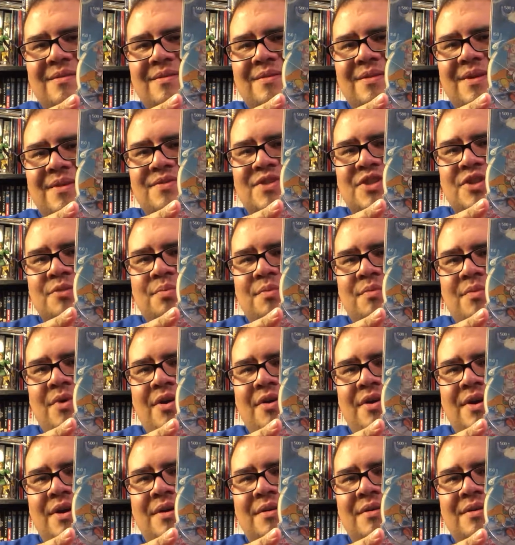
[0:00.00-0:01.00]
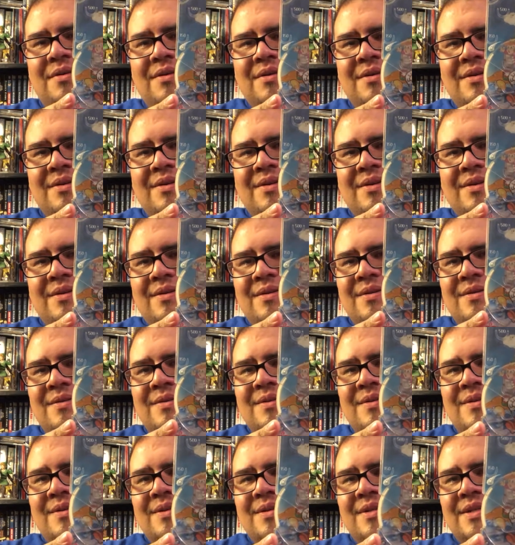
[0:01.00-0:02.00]
of Super Mario.
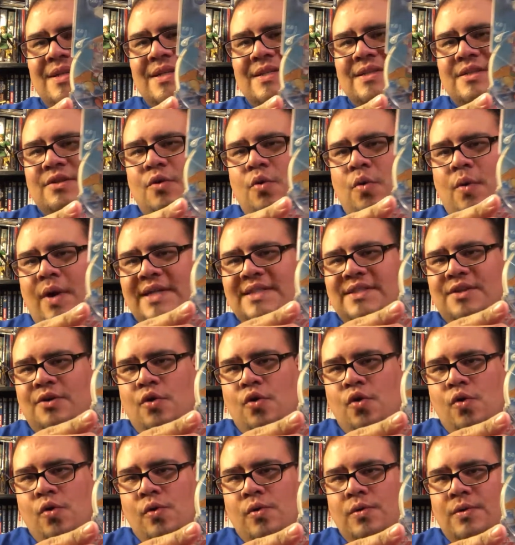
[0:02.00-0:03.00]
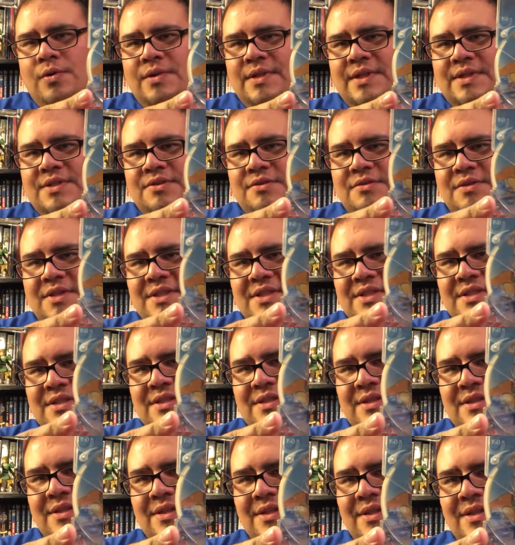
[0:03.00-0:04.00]
It is quite old, as you can
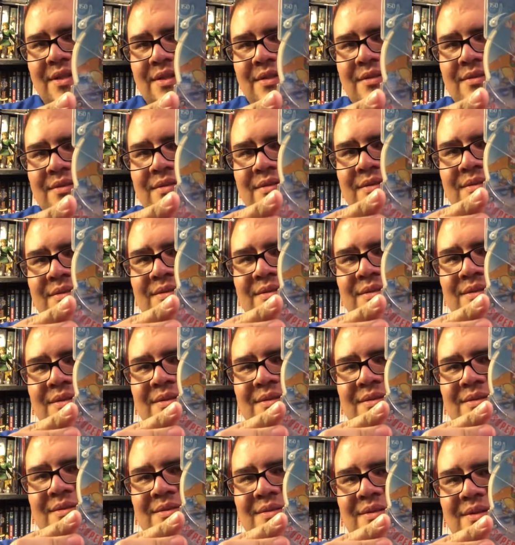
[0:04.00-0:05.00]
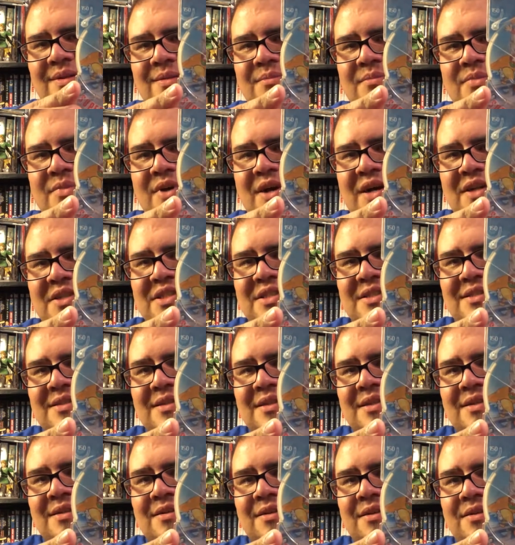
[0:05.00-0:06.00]
see.
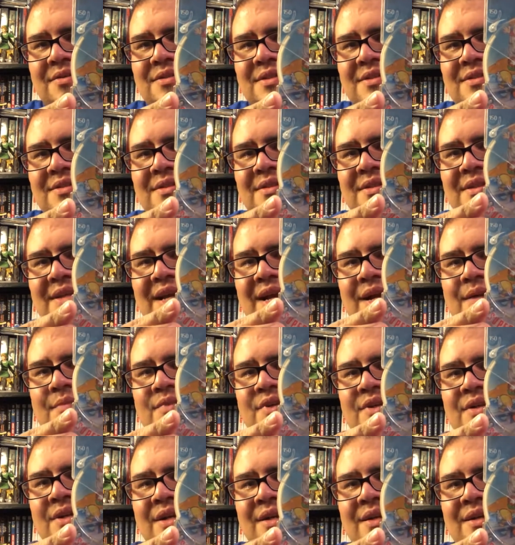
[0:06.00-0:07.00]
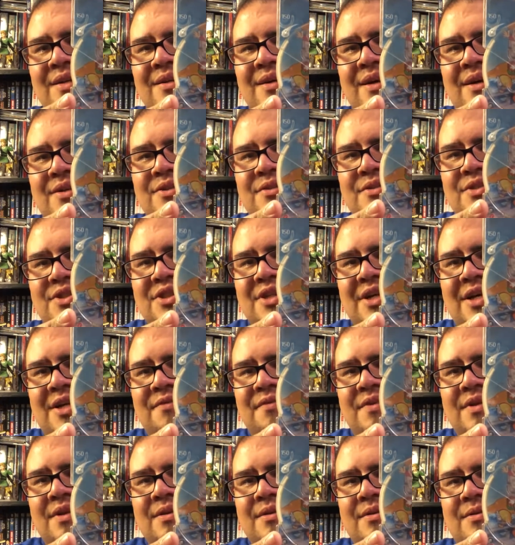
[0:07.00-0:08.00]
Obnoxiously close to the camera. I'll do a shot
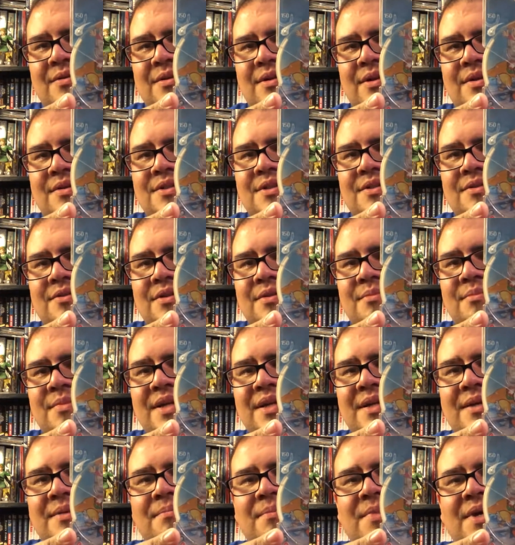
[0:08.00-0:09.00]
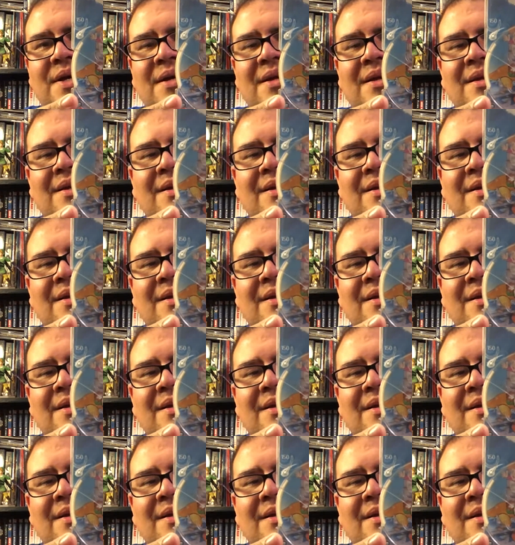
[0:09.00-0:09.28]
of it a little closer in a minute, but